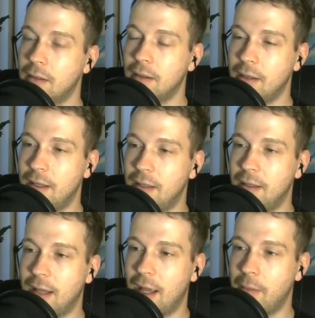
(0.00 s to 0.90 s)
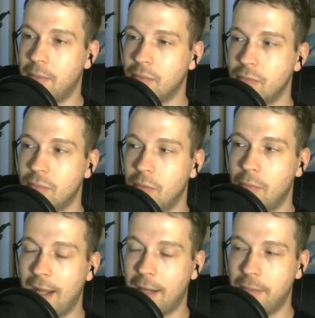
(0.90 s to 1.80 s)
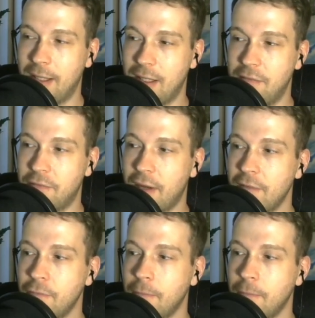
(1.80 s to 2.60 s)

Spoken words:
In the game, black played e5,